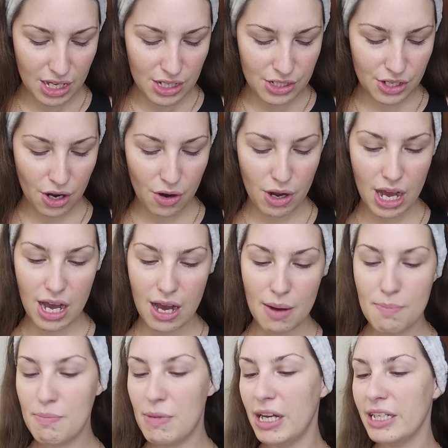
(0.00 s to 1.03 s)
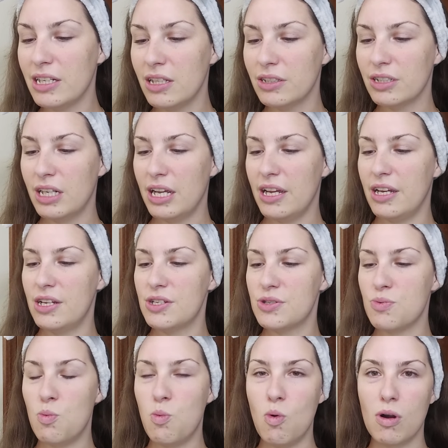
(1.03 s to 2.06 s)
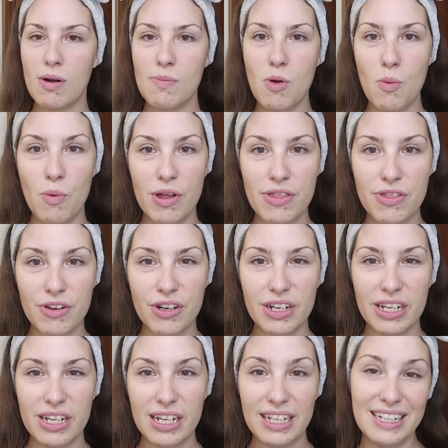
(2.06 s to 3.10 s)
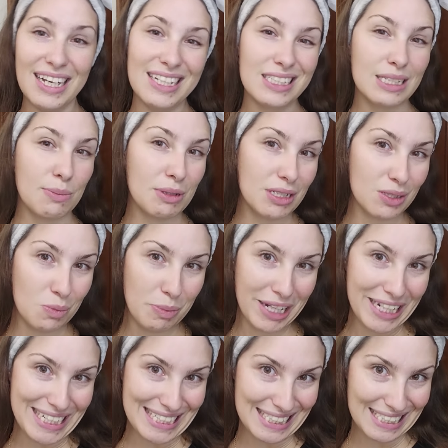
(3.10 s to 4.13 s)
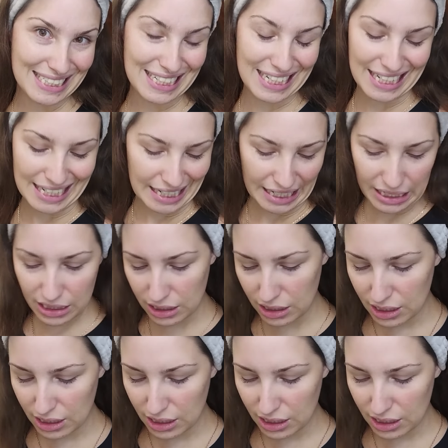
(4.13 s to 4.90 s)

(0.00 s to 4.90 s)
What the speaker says: So my color is Warm 130. Yes, I'm a little pasty.